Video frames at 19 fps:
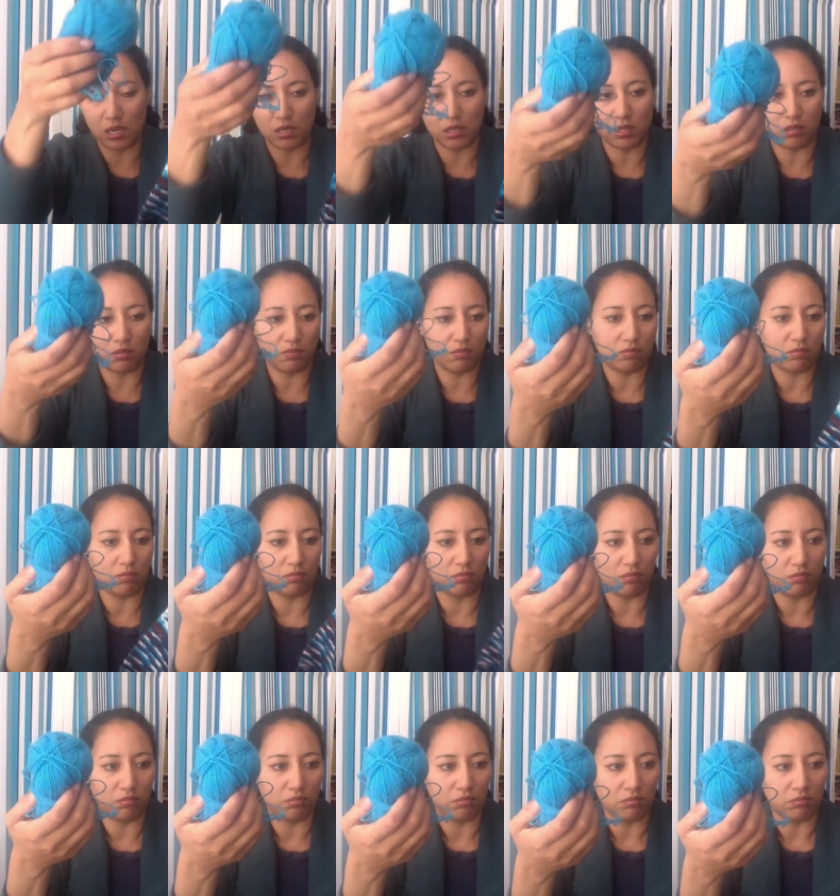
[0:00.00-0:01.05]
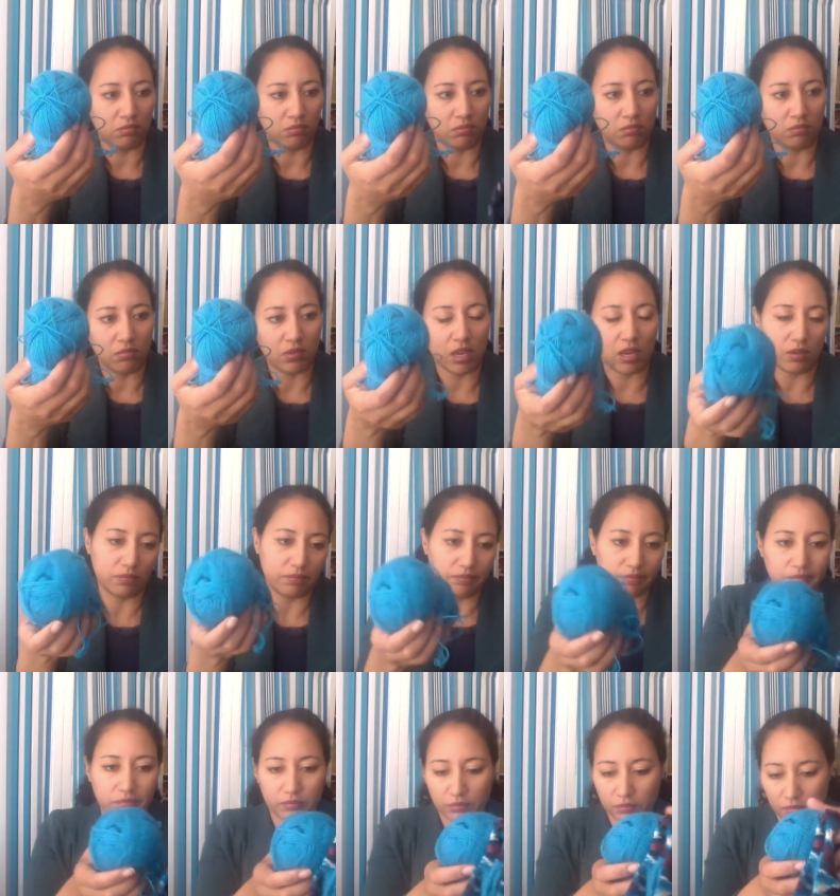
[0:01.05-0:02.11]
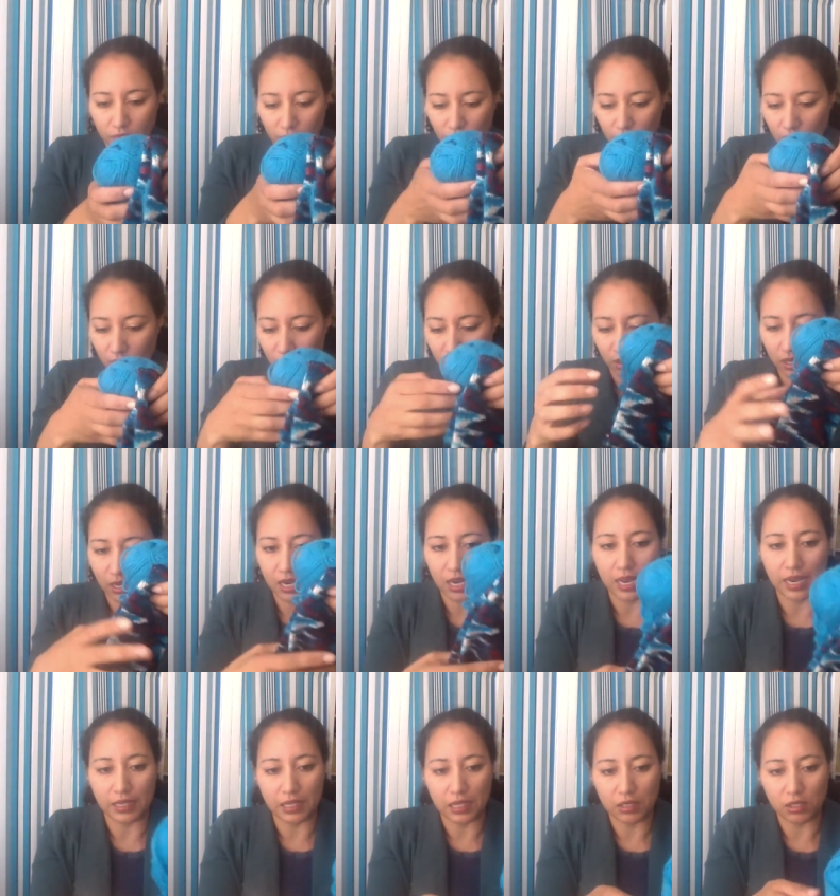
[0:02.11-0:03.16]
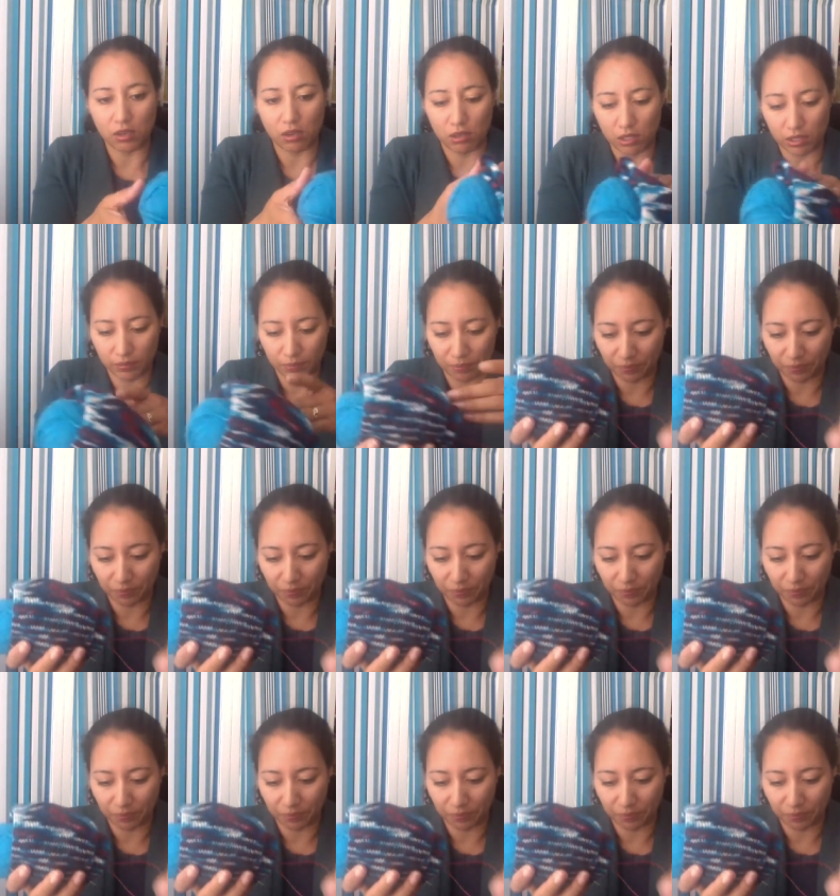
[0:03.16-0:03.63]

the, yeah, I like that color.